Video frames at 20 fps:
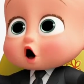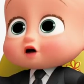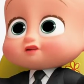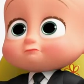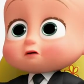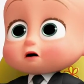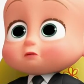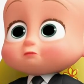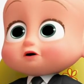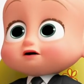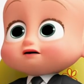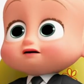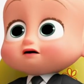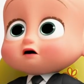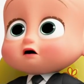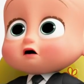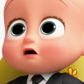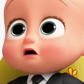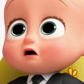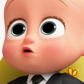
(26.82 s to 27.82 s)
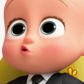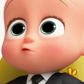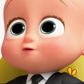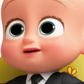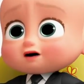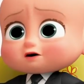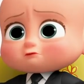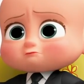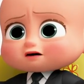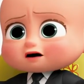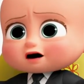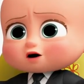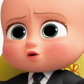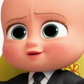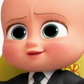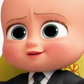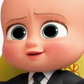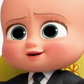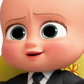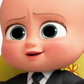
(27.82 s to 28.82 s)
The Boss Baby, will be coming
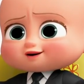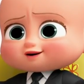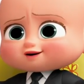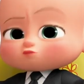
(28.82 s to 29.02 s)
out.